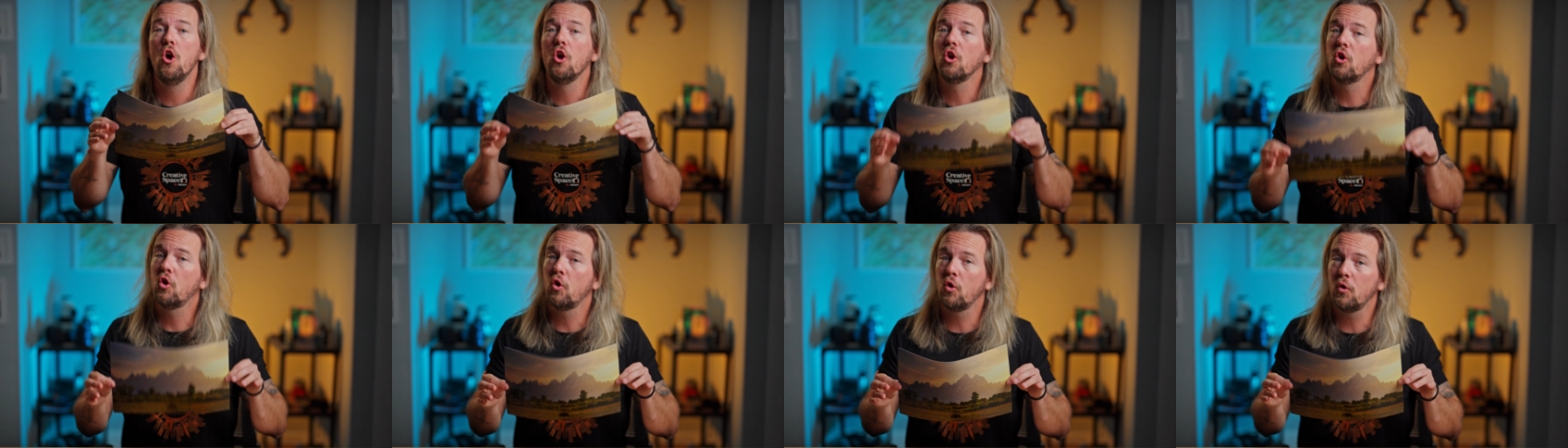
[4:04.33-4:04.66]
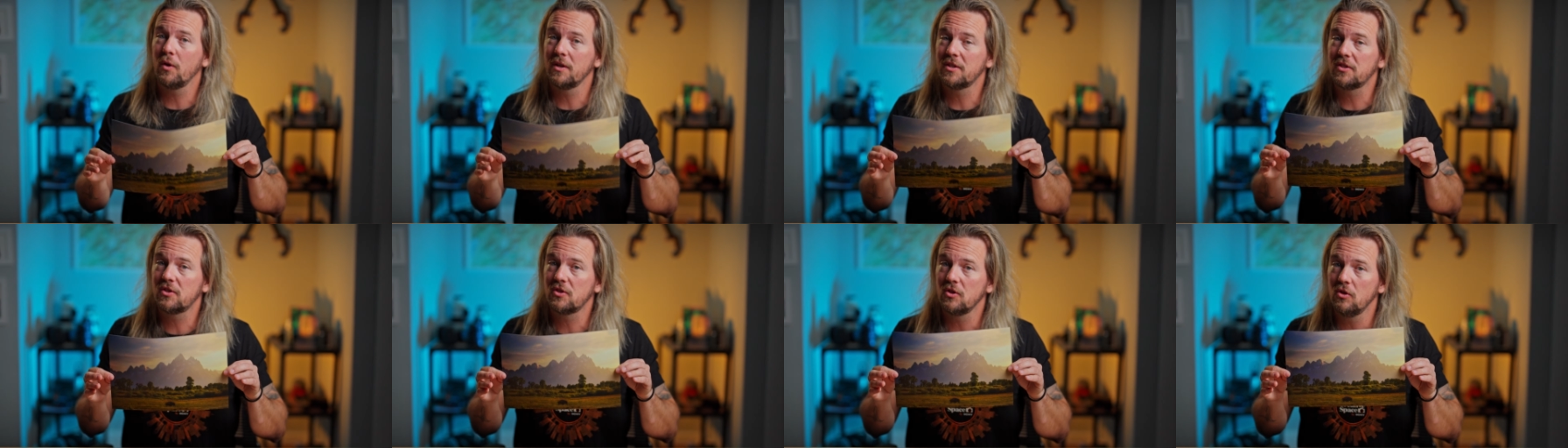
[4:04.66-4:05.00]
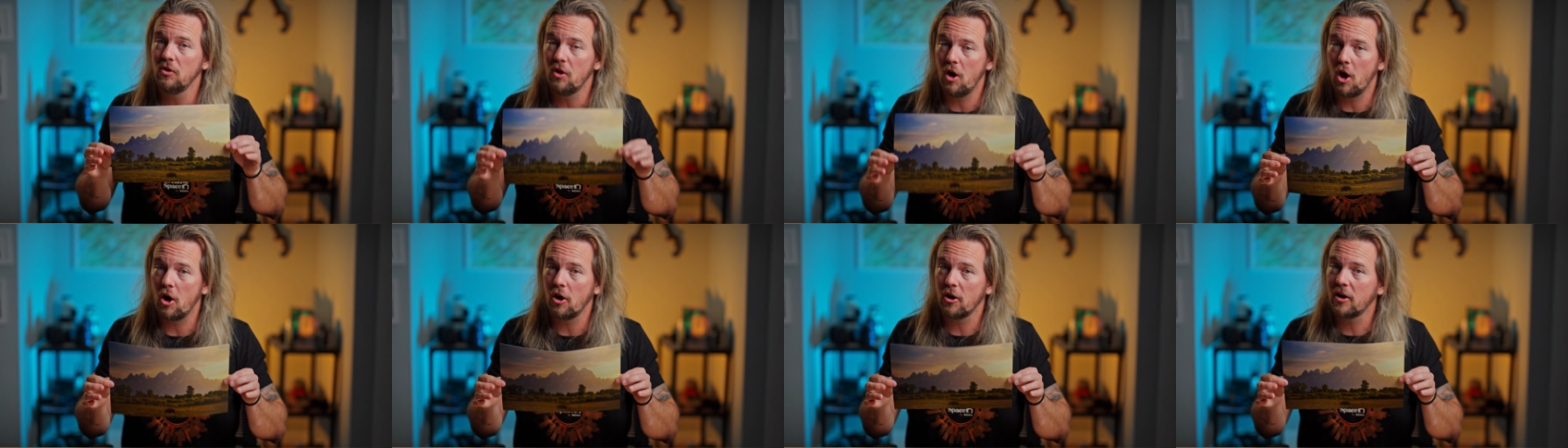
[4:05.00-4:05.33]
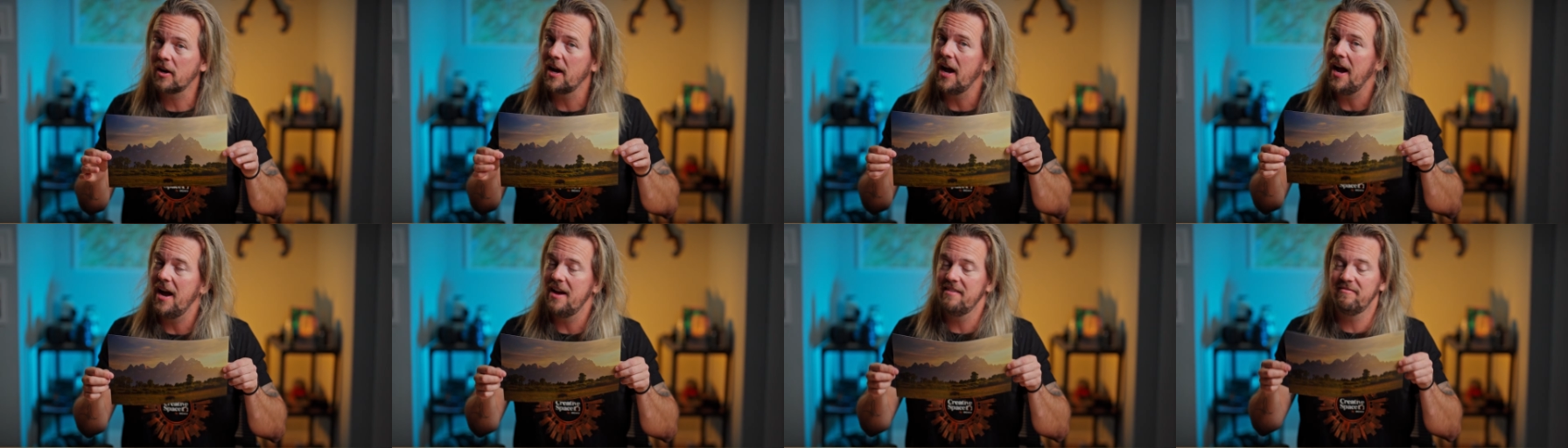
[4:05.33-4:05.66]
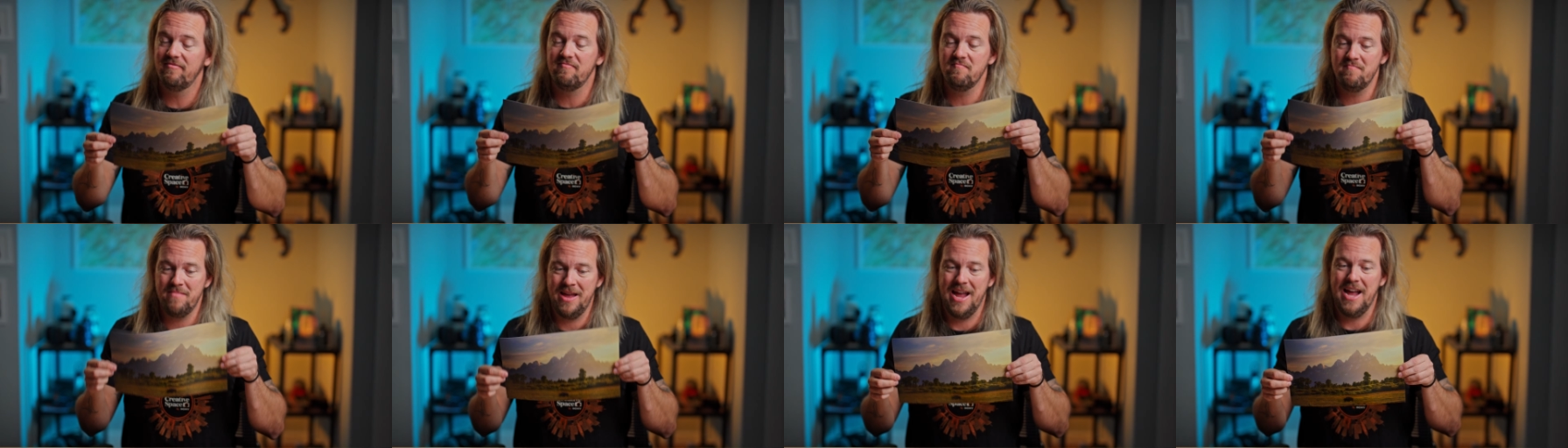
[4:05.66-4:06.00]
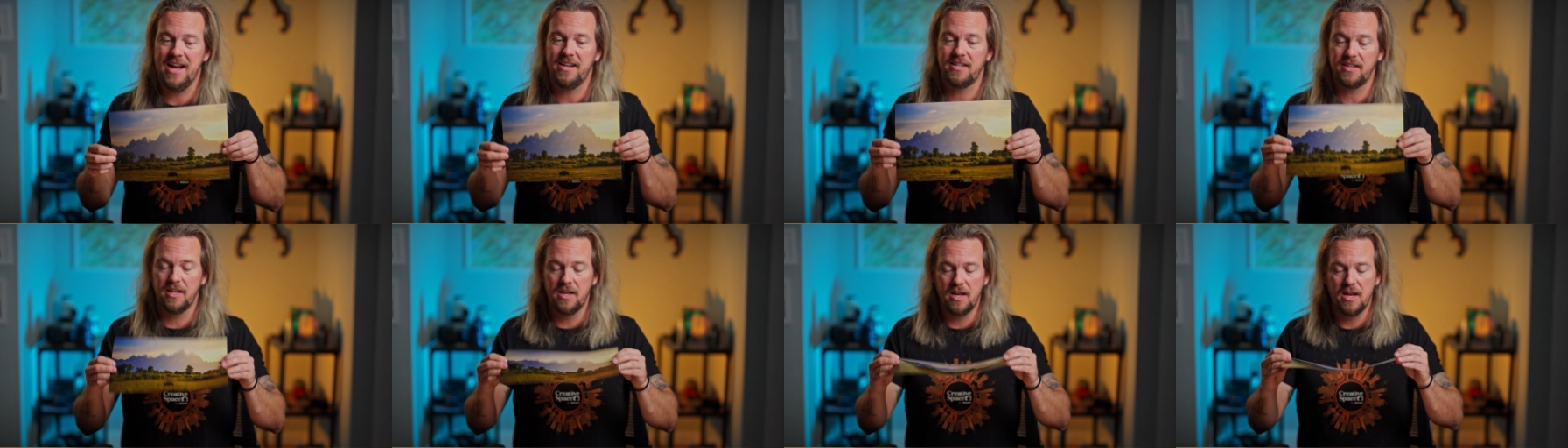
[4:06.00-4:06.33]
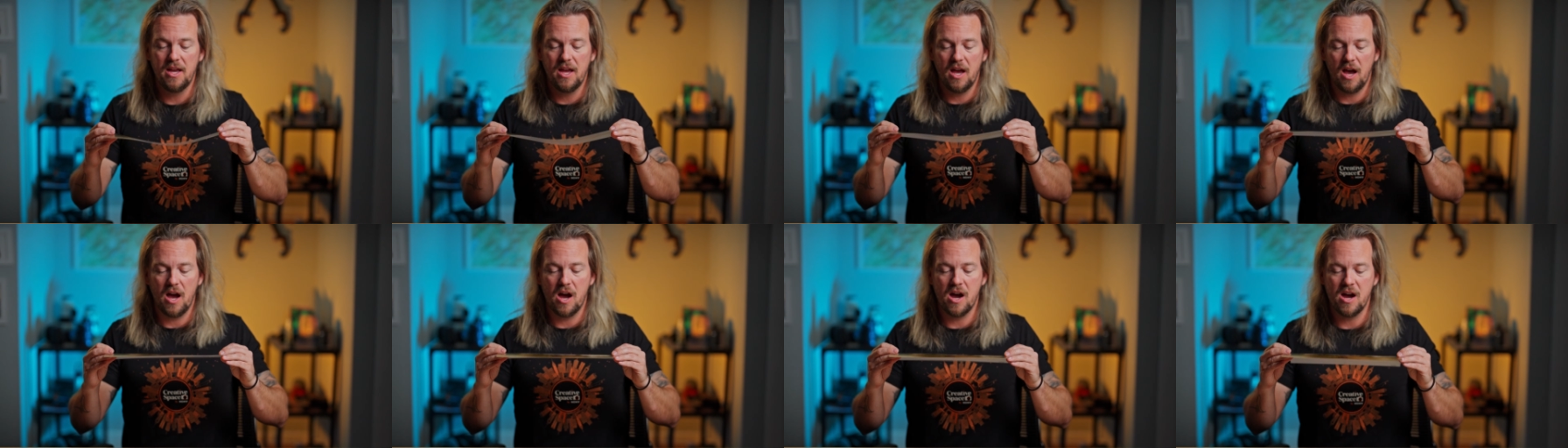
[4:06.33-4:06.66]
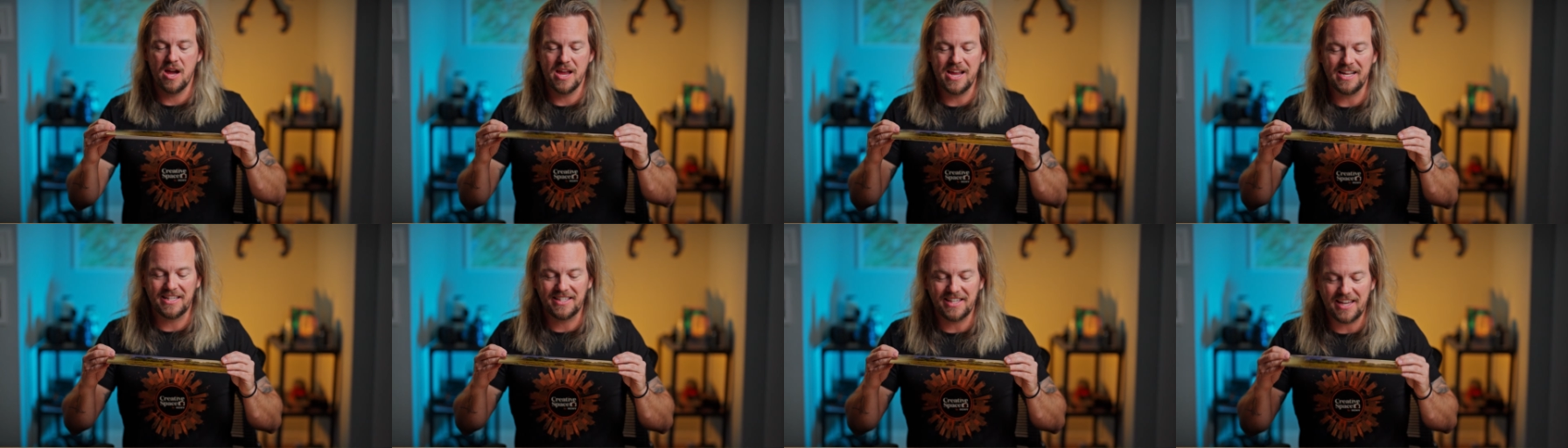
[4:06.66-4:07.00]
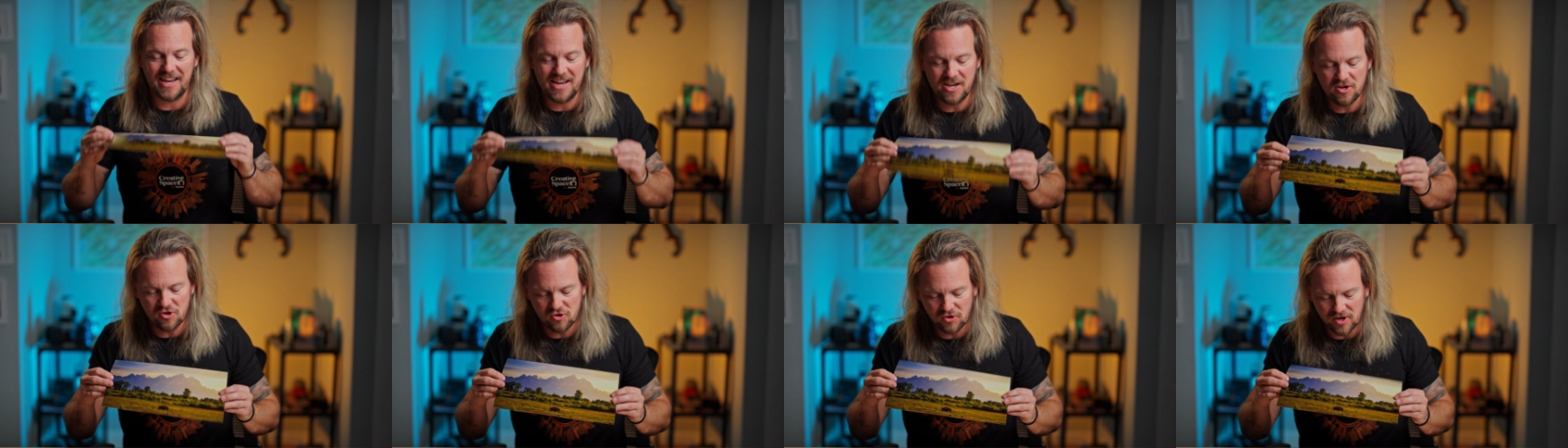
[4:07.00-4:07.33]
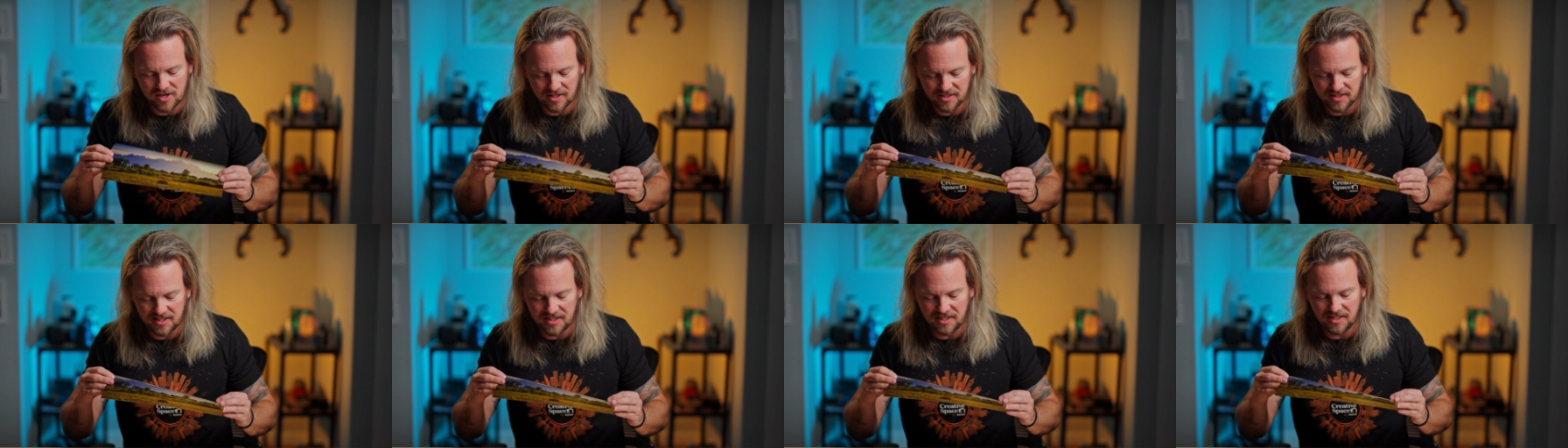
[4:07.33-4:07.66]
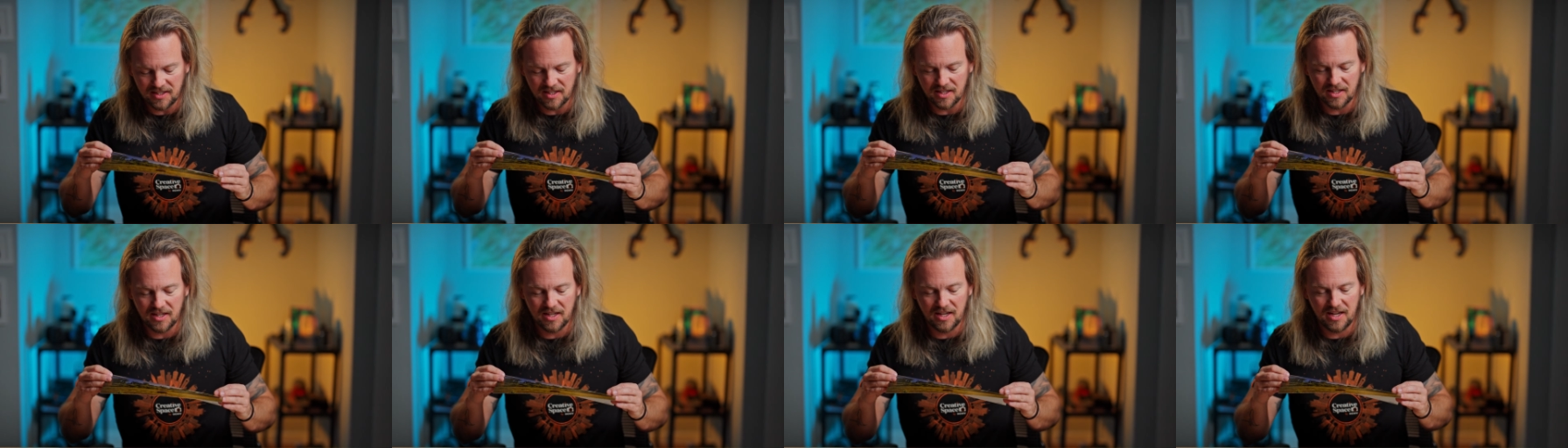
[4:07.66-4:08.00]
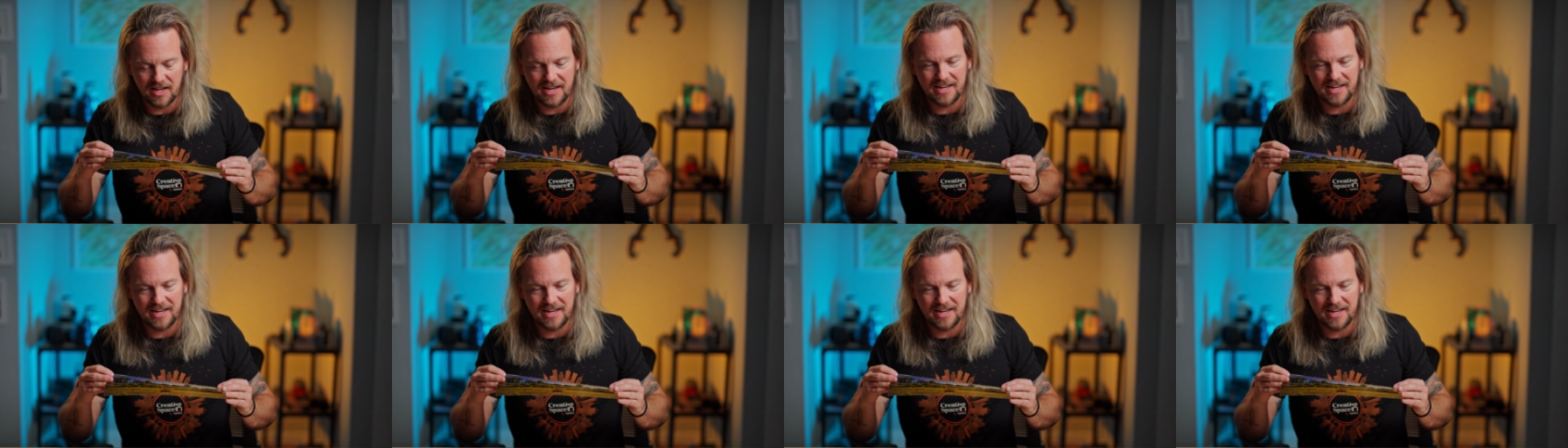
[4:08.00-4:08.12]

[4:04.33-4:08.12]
Crystal Archive Matte. It's interesting.